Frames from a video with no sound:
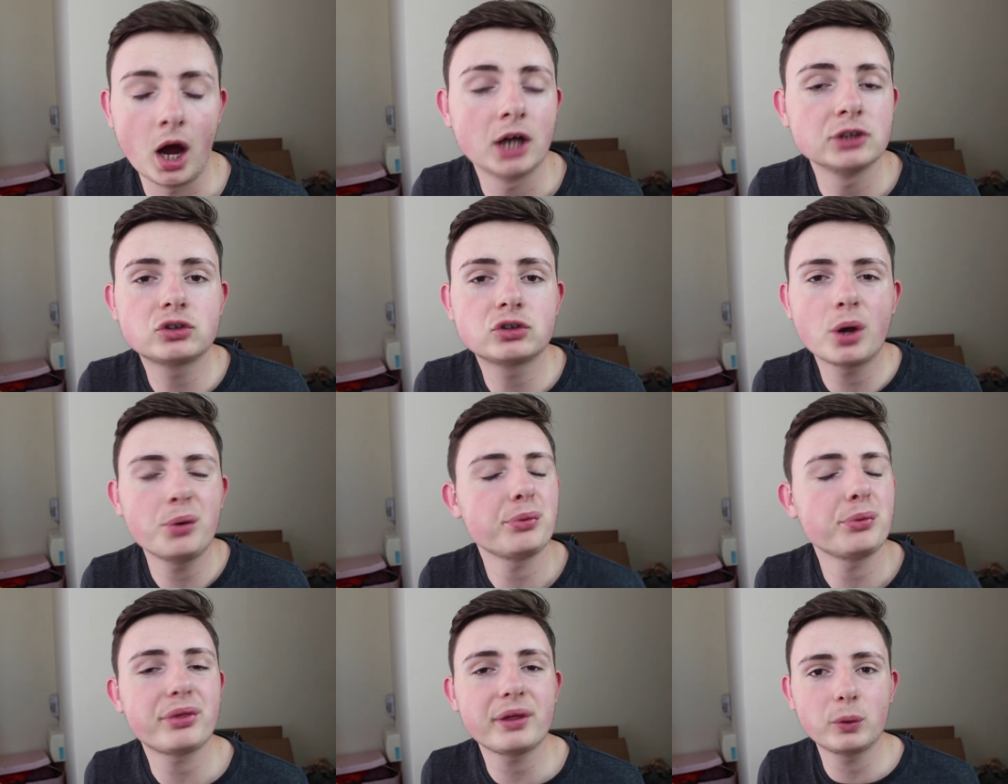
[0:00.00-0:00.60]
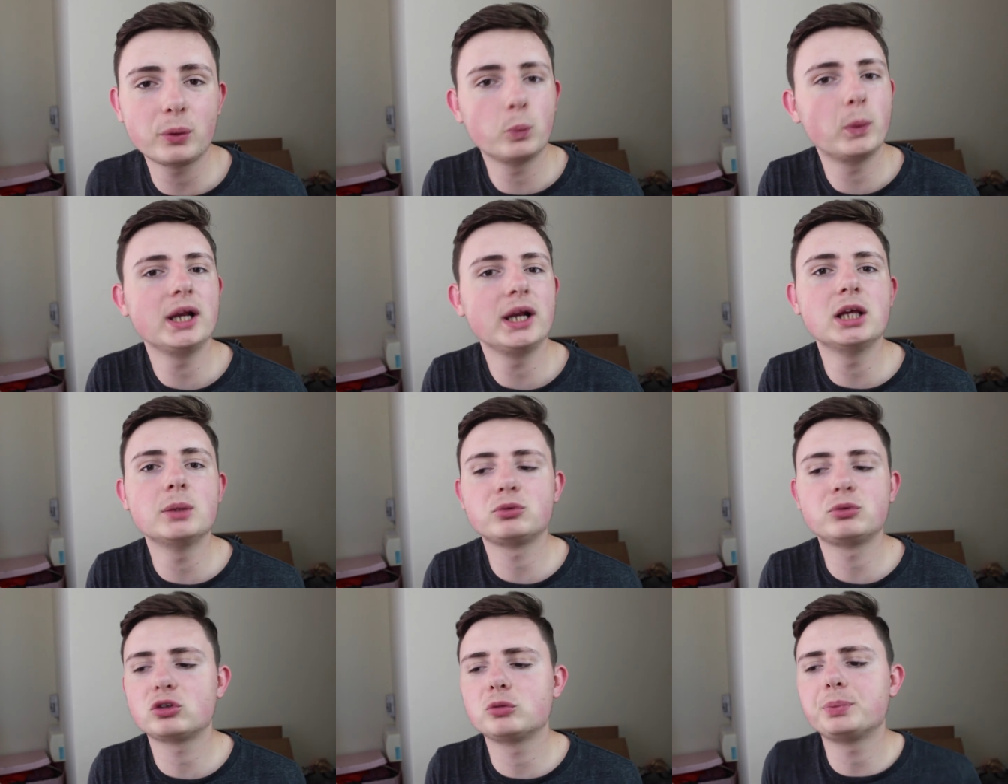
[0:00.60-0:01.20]
I don't think
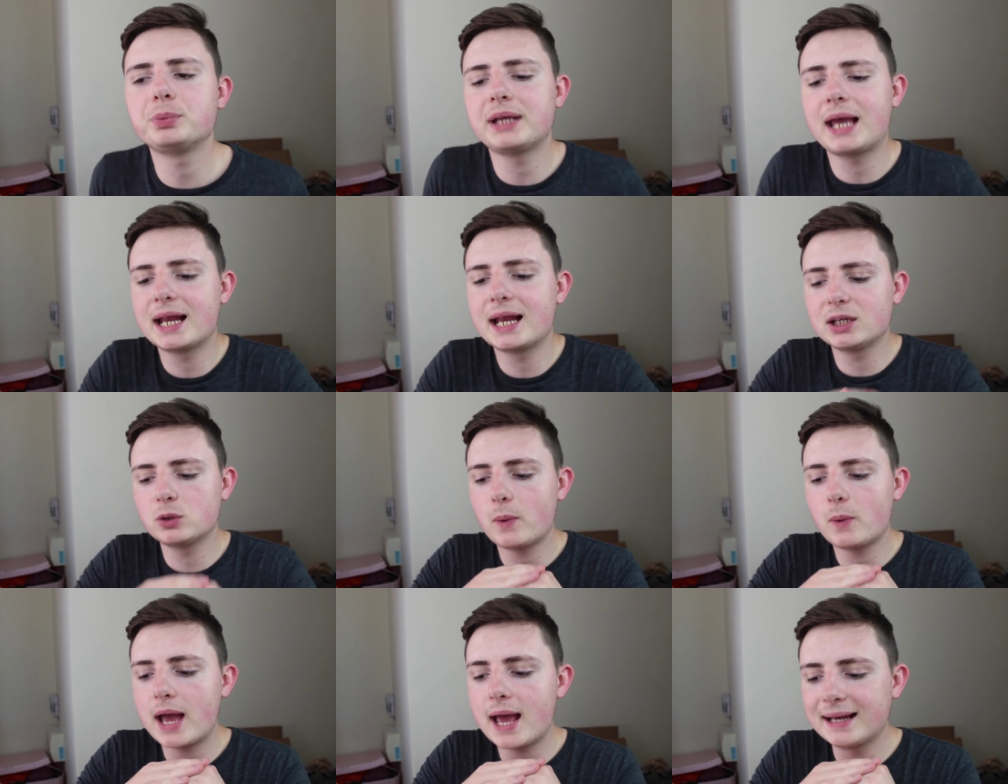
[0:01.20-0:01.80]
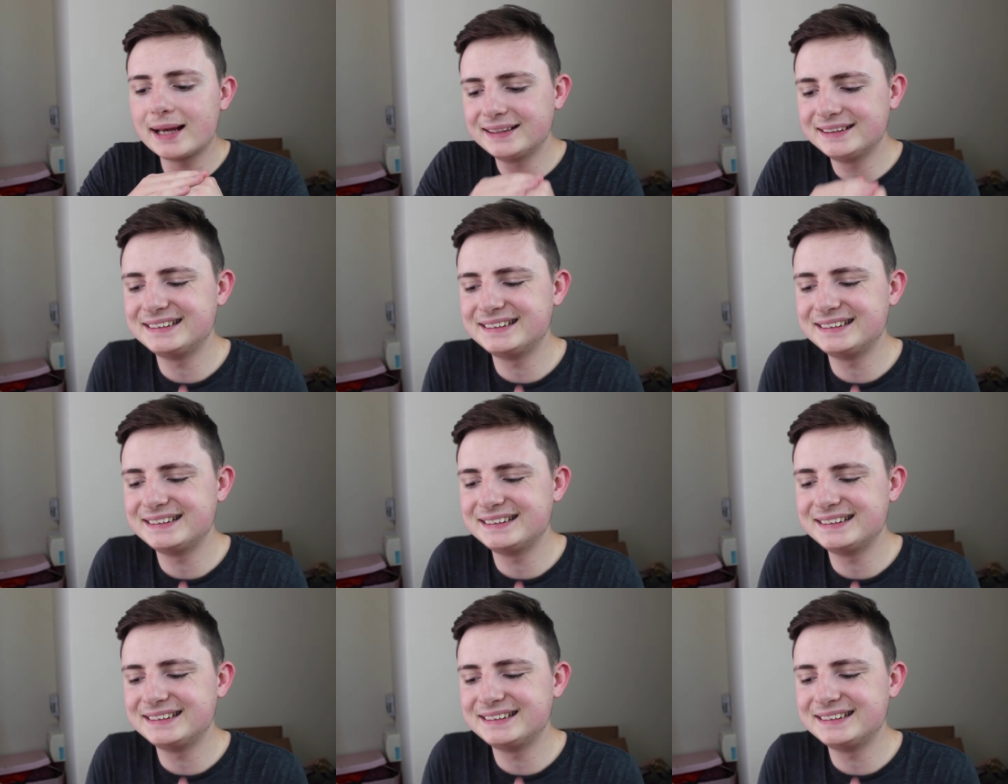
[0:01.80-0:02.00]
William should be anywhere